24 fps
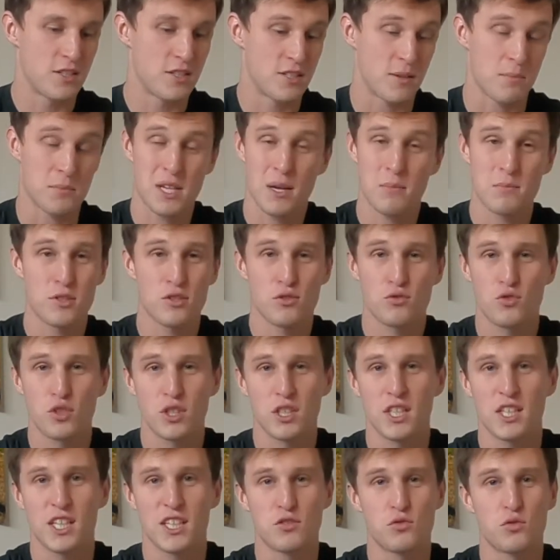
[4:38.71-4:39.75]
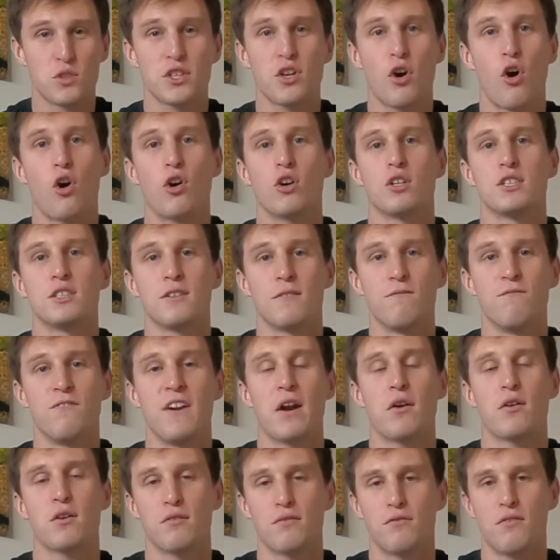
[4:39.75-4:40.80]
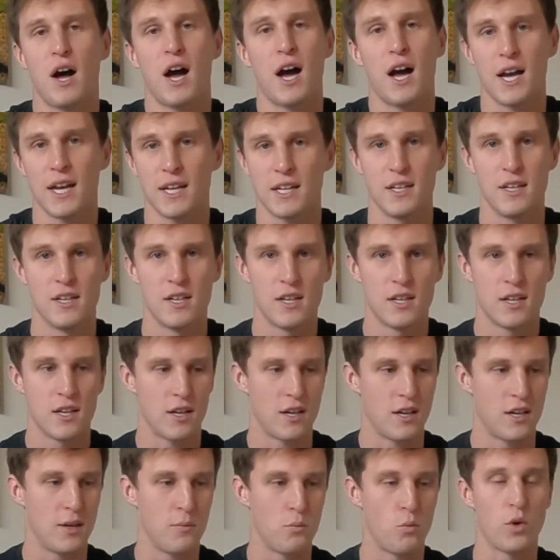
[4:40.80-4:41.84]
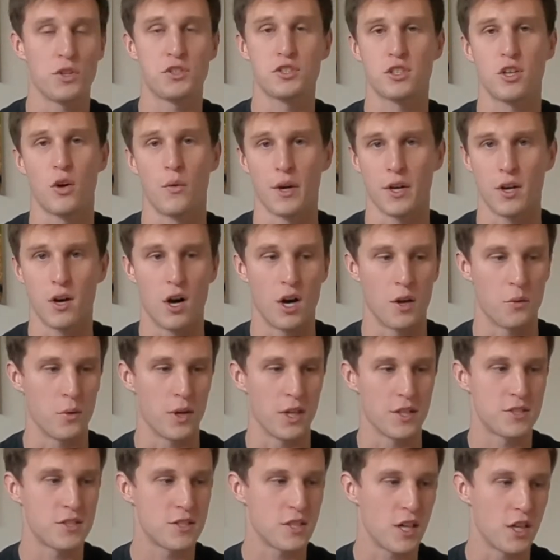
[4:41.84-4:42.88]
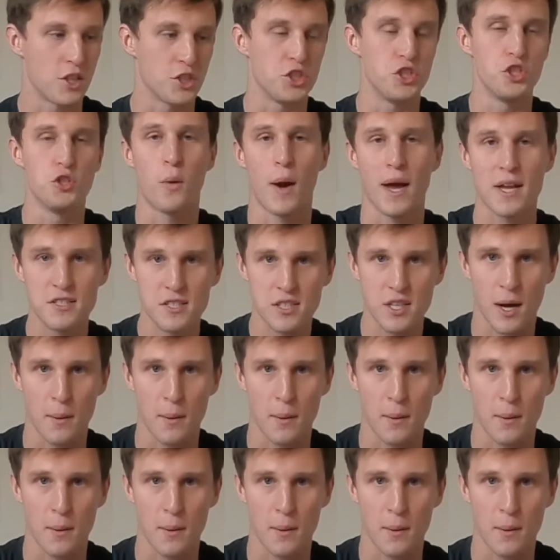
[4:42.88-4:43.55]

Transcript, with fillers: sometimes it's really hard to verify what's going on. When it's a U.S.